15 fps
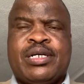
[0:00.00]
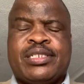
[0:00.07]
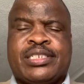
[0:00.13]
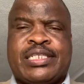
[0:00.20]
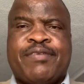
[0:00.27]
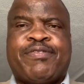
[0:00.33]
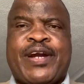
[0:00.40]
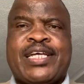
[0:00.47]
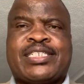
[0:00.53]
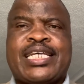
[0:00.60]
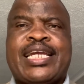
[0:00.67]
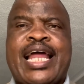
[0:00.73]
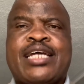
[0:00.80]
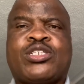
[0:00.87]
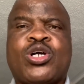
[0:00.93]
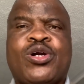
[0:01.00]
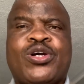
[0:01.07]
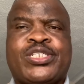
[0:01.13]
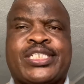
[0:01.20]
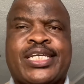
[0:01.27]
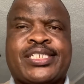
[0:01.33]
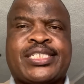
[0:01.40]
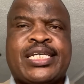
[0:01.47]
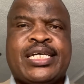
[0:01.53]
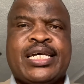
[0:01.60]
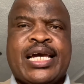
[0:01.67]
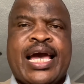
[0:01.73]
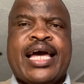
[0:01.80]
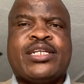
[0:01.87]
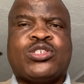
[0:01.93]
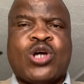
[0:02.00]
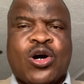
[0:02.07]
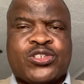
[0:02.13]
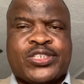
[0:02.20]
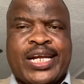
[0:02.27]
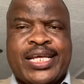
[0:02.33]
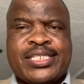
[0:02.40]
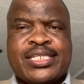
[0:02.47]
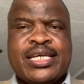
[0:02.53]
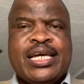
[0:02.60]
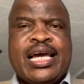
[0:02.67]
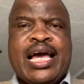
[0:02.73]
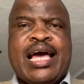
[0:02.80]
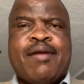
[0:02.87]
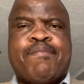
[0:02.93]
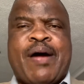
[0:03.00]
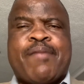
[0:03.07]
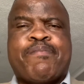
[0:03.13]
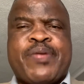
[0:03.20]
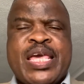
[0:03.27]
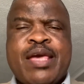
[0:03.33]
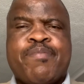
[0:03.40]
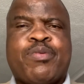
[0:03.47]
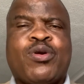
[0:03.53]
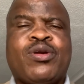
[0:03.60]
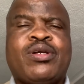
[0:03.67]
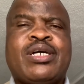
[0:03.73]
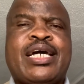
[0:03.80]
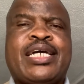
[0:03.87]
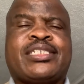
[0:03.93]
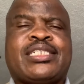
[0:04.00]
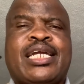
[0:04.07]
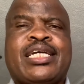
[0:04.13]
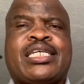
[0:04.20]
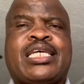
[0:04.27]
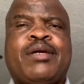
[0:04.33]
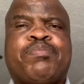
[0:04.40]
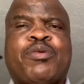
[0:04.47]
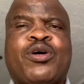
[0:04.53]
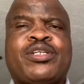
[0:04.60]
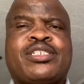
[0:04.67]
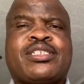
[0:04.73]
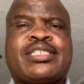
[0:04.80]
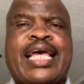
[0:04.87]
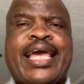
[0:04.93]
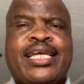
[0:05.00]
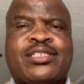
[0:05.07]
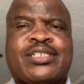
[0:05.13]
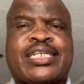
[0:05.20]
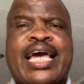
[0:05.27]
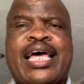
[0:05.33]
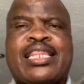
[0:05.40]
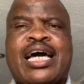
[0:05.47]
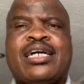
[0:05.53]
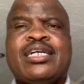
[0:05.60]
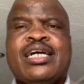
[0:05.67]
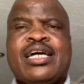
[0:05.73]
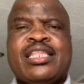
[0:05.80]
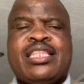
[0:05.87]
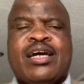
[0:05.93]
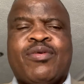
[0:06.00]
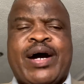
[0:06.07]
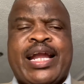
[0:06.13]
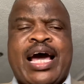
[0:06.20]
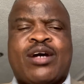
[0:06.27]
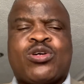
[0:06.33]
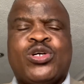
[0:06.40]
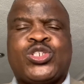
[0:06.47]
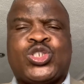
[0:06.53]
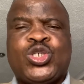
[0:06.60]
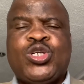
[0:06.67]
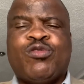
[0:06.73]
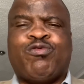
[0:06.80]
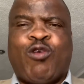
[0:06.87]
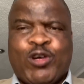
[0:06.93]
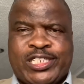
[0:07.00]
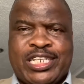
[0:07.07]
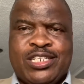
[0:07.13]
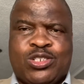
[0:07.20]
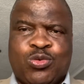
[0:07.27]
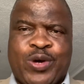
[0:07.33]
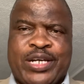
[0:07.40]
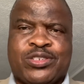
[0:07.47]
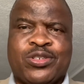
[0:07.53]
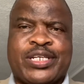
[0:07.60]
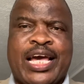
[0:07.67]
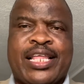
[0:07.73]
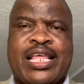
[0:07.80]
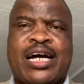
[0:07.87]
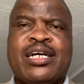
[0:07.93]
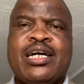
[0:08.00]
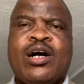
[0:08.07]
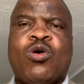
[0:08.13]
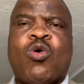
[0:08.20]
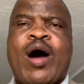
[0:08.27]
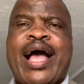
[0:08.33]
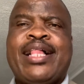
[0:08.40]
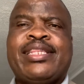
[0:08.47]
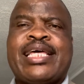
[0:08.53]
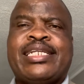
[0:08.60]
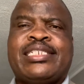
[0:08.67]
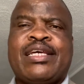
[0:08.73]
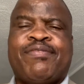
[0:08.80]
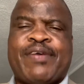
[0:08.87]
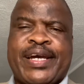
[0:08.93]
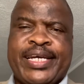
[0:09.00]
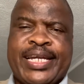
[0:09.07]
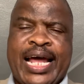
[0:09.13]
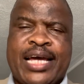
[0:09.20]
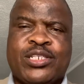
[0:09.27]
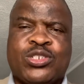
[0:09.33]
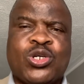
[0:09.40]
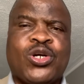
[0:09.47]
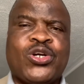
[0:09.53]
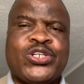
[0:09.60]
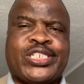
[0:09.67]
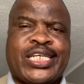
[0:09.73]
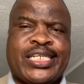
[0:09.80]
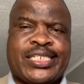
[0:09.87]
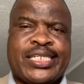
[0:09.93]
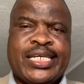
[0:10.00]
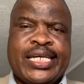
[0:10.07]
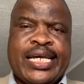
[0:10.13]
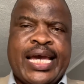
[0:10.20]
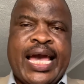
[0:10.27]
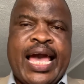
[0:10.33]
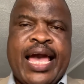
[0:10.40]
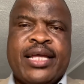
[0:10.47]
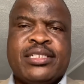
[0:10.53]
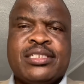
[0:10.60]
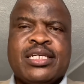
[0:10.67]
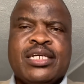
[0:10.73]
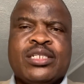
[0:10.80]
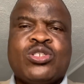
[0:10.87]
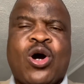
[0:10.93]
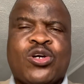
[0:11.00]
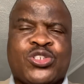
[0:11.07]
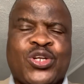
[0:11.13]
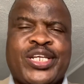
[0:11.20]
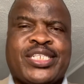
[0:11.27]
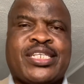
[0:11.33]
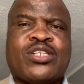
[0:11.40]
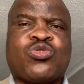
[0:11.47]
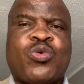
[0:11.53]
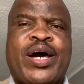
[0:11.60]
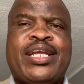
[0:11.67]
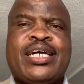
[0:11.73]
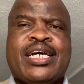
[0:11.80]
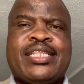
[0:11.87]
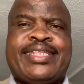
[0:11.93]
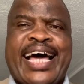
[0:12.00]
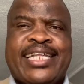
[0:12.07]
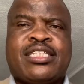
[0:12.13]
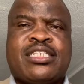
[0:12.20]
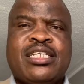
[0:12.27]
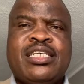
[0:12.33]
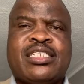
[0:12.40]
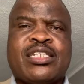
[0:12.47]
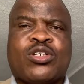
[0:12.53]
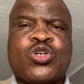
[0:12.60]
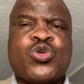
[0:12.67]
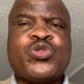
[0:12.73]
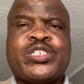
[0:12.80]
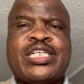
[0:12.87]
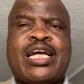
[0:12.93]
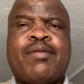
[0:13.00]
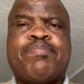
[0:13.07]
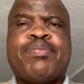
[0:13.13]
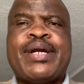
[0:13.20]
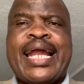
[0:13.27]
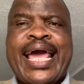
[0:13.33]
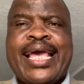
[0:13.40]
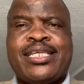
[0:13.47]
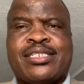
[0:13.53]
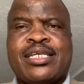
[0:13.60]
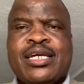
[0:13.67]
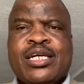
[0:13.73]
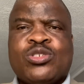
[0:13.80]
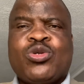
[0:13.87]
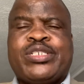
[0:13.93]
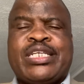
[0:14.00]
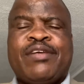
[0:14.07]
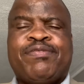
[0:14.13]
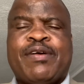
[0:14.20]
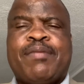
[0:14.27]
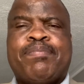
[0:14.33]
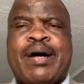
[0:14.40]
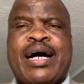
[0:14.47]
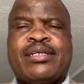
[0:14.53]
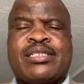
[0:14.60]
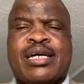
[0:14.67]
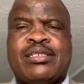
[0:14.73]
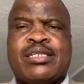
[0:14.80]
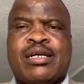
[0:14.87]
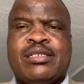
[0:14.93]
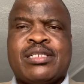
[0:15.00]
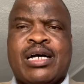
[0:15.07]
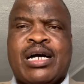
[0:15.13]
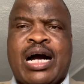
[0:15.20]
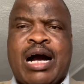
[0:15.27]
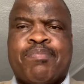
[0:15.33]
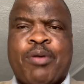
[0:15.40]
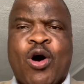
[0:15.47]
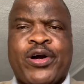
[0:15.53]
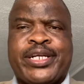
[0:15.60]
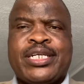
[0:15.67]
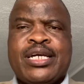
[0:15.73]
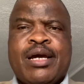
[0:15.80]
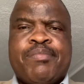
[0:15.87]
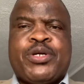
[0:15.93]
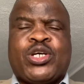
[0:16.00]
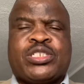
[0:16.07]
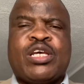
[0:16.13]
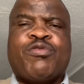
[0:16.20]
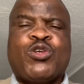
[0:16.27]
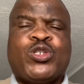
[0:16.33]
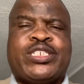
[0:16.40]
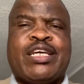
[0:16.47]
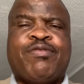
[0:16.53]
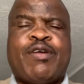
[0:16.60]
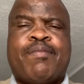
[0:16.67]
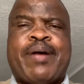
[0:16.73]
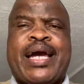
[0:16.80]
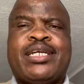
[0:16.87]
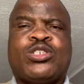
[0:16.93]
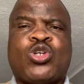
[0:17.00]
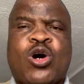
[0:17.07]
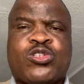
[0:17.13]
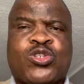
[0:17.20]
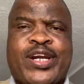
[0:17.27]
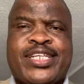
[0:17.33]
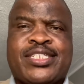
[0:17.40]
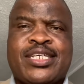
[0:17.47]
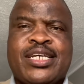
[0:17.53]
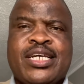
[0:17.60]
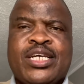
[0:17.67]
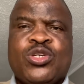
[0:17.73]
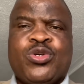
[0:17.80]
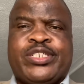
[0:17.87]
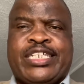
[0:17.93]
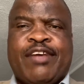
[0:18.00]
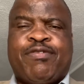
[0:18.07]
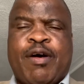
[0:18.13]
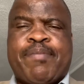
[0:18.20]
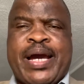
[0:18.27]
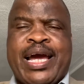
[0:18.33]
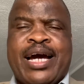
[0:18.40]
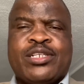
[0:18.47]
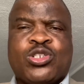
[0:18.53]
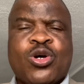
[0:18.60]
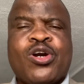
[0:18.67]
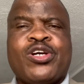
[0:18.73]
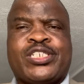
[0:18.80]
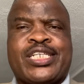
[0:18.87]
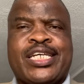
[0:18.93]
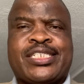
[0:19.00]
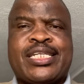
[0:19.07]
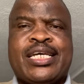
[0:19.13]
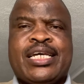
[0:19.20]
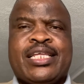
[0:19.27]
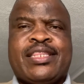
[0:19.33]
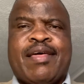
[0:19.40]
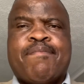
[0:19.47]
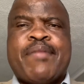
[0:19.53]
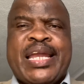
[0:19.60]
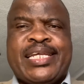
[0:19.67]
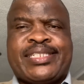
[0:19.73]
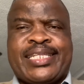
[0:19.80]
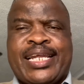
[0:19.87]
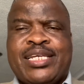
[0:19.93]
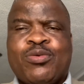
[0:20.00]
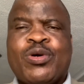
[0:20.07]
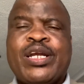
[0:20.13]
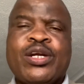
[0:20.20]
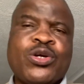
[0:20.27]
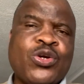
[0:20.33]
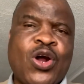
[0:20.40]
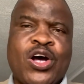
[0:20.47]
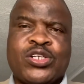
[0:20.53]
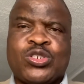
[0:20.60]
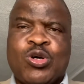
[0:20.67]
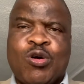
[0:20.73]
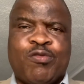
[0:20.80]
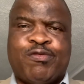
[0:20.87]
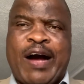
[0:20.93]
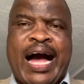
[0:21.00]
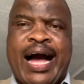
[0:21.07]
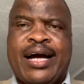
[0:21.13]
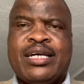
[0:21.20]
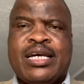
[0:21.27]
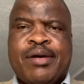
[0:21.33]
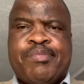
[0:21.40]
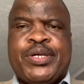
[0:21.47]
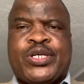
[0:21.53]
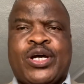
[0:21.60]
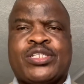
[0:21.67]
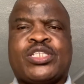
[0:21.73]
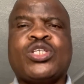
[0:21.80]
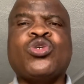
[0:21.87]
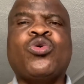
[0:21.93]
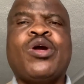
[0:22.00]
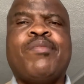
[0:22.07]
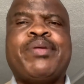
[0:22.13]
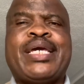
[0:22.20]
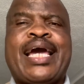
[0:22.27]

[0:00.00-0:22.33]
difference in ideologies and doctrines, but people actually keep on staying together. They want to continue forcing to work together while they differ in ideologies and doctrines as well. That is a crucial place to differ upon, because if you differ by doctrines, you differ by ideologies, the ministry will not go far, because you will be